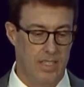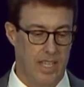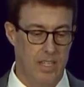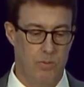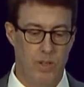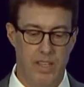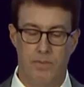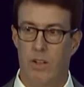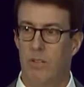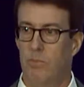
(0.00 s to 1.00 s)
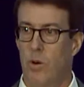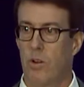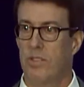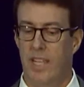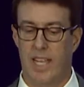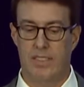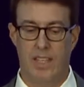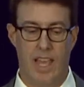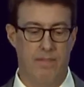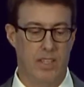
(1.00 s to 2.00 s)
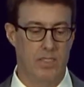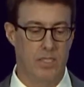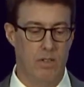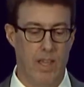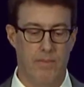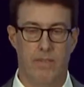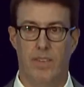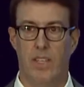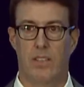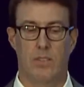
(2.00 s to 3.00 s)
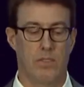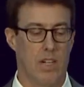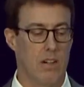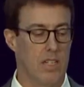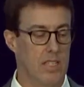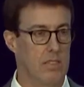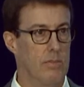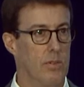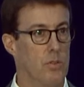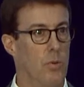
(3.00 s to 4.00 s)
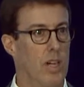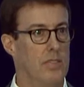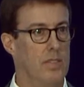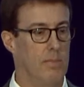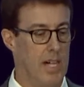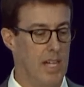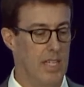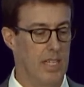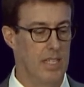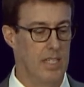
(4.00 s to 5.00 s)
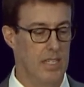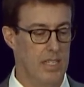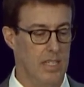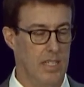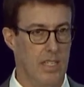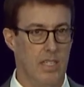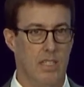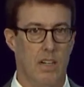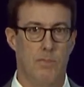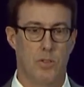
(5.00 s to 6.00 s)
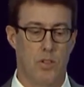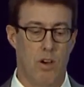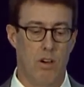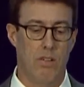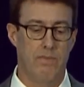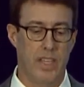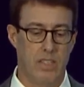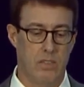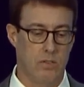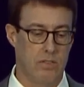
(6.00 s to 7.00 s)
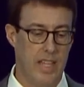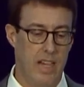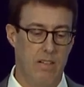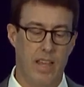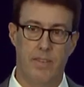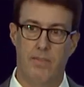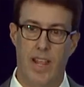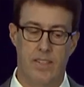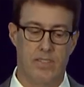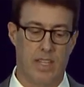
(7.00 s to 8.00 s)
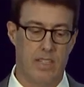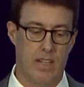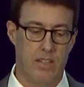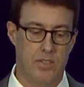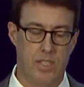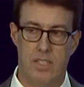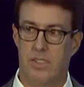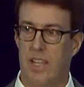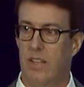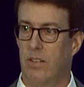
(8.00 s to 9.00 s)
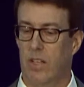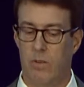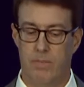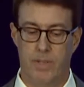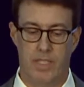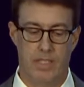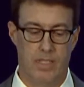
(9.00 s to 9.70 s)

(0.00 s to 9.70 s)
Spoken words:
As we have grown more tech savvy, so have the vehicles our customers want to buy. Almost all vehicles now have advanced technology as standard equipment.